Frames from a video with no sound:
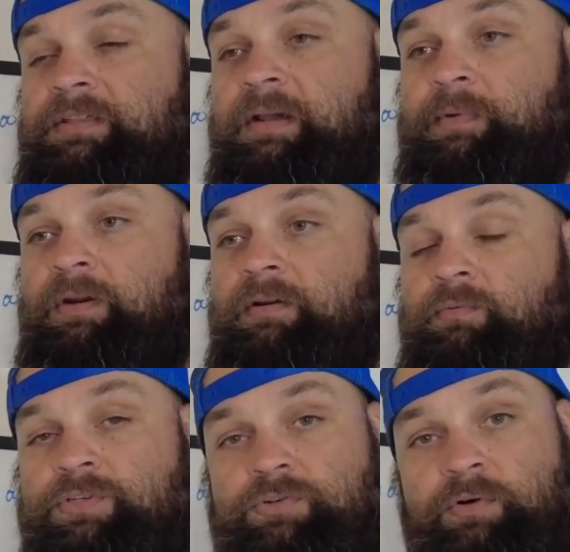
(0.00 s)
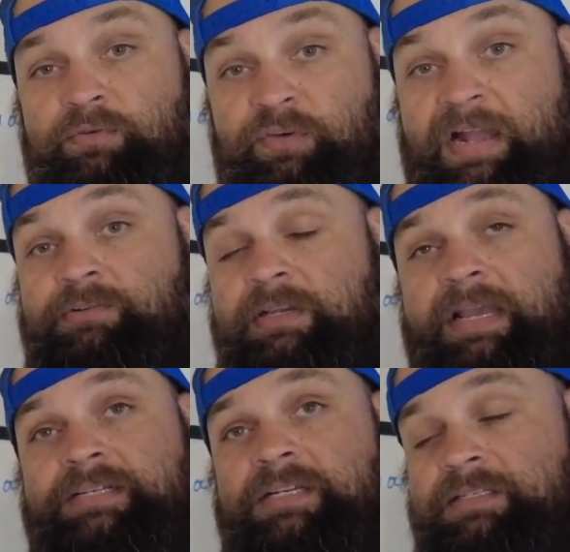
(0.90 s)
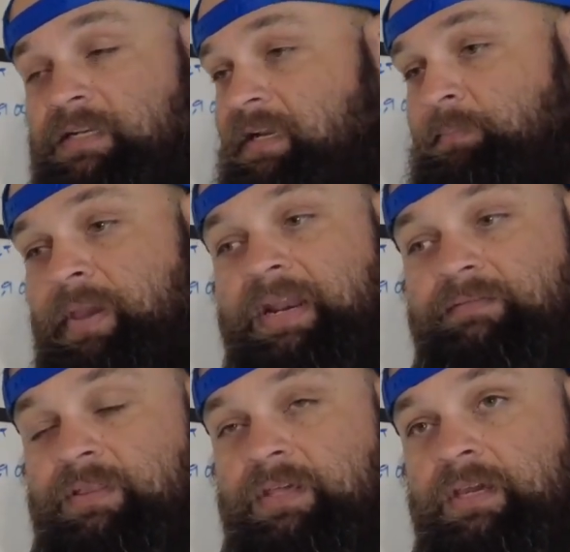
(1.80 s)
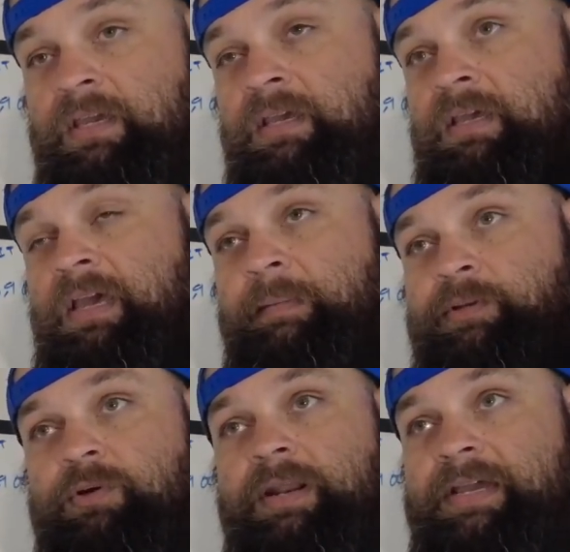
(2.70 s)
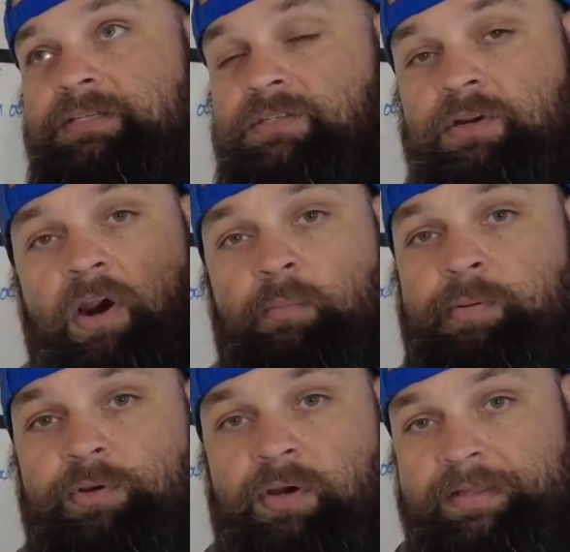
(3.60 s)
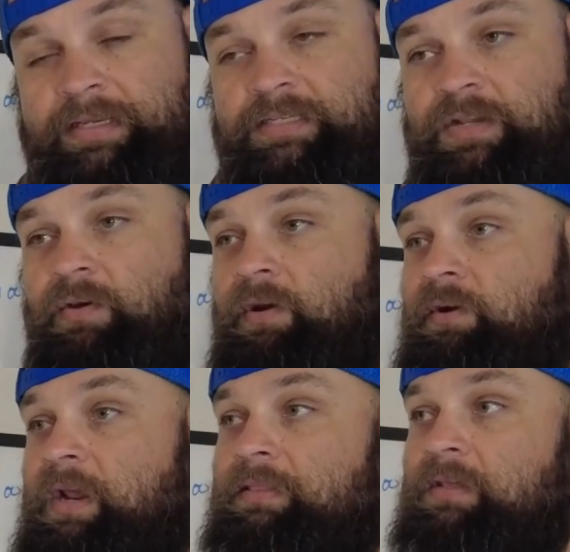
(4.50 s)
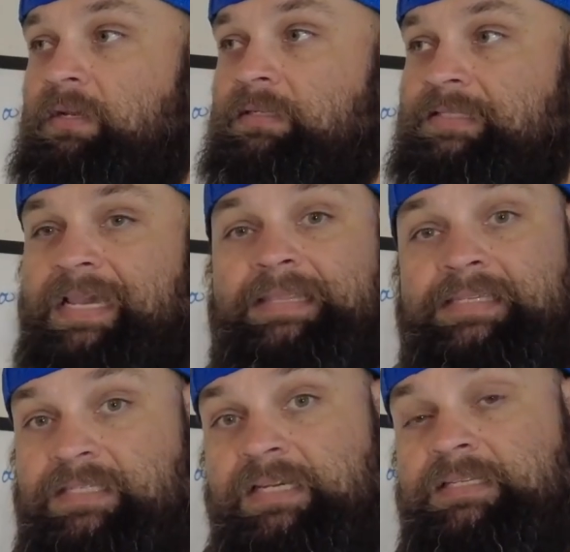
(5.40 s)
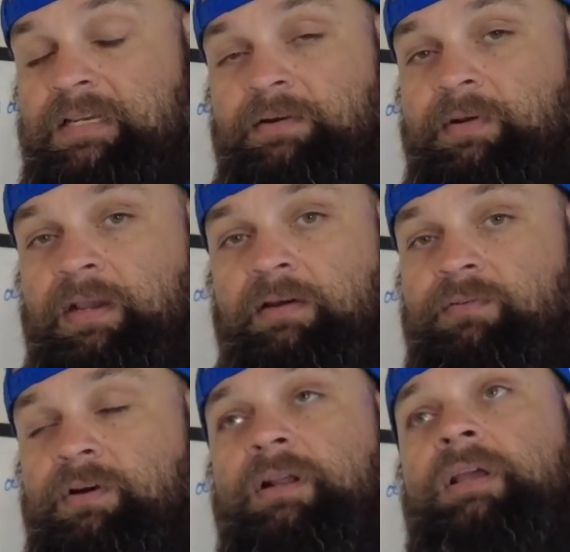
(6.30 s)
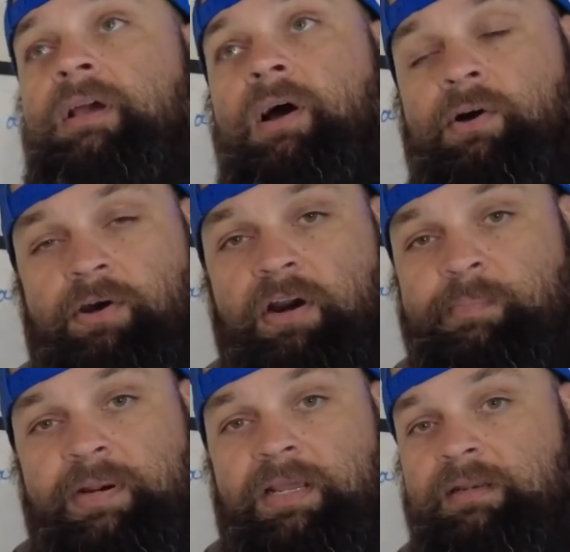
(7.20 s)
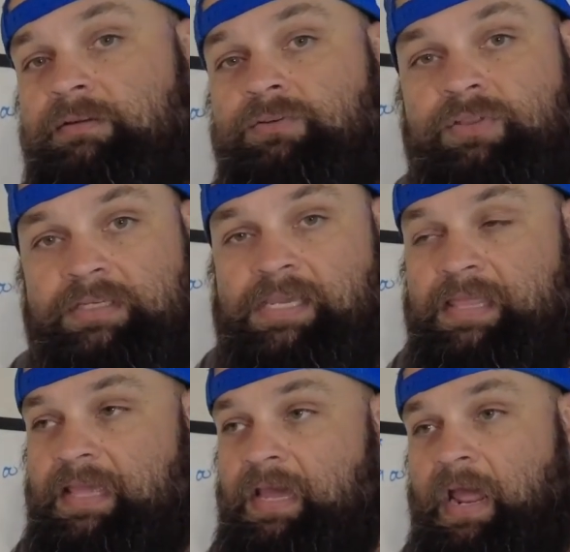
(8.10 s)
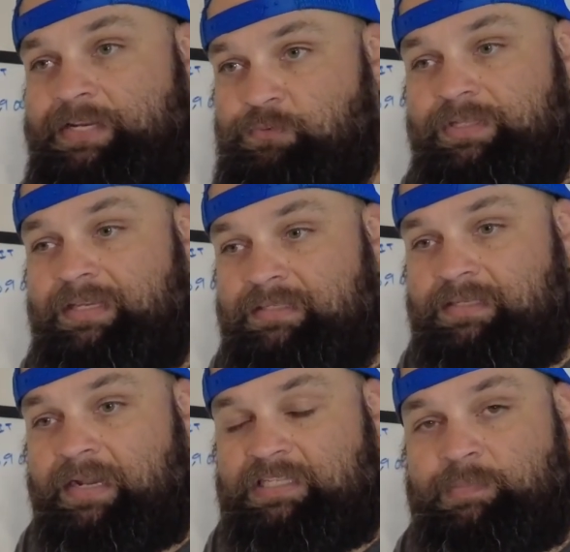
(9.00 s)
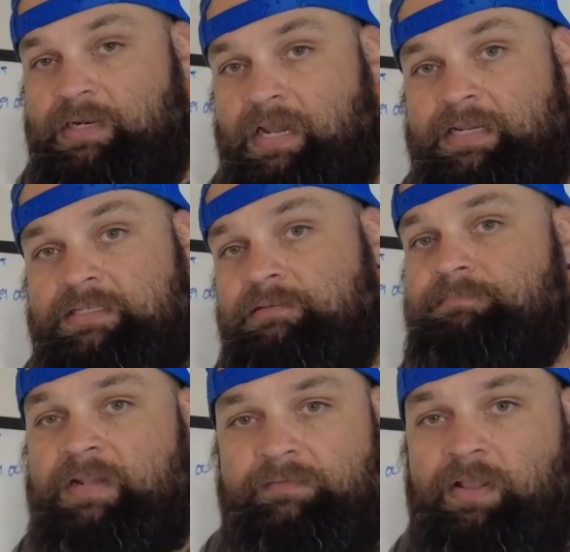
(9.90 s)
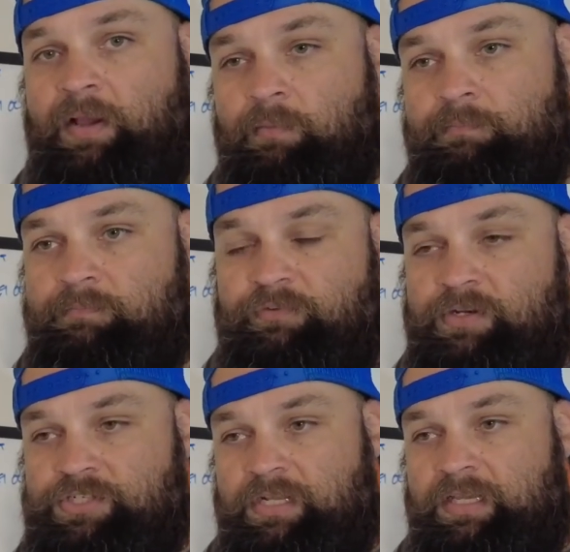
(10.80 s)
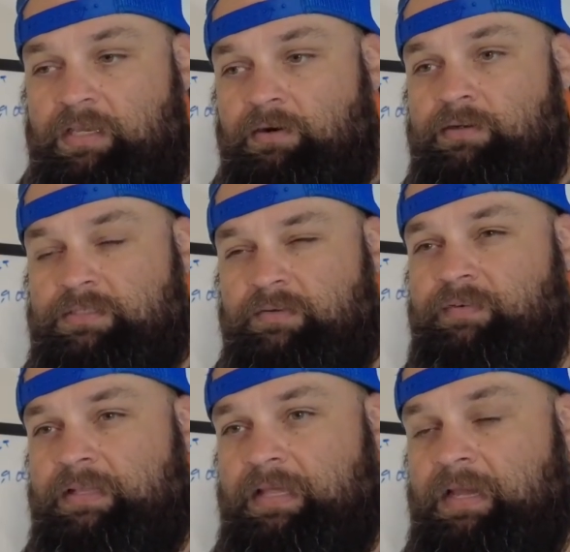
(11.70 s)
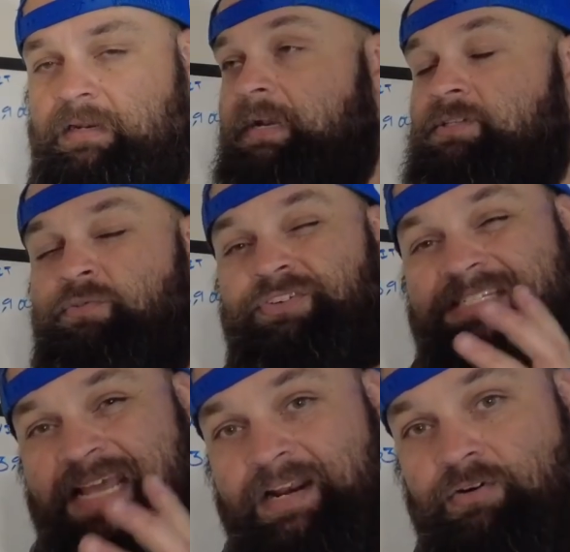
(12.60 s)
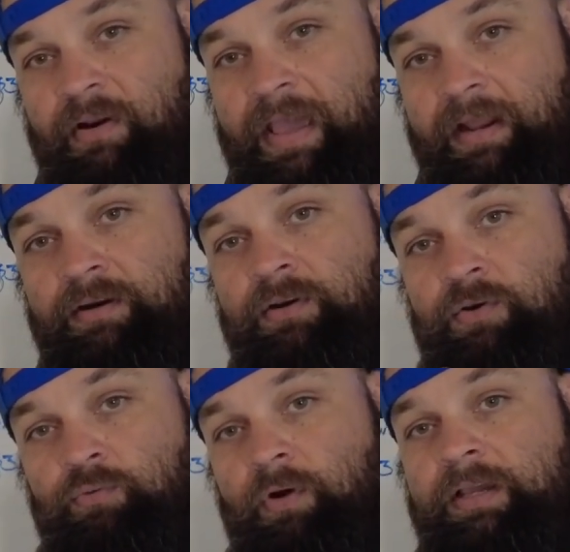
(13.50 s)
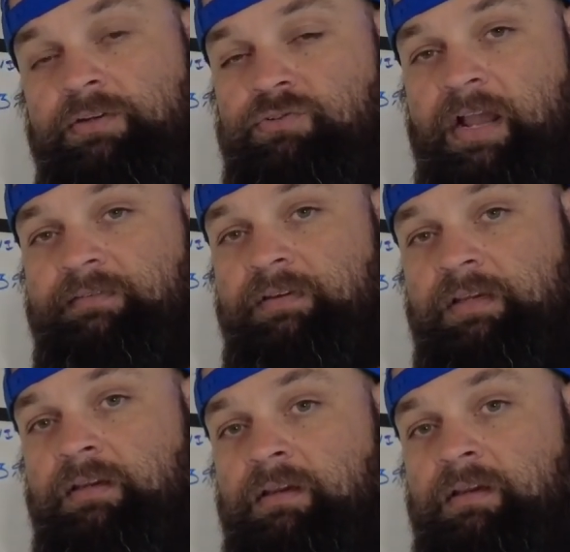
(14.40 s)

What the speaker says: I'm going to restore the factory gauges that's in it, paint everything. I'm going to do a nice dark blue on the interior and then take the seat to get recovered. I'll carpet it and do things like that. I just want the inside to be nice and have like a functioning heater and stuff like that. So for 10 grand, running and driving,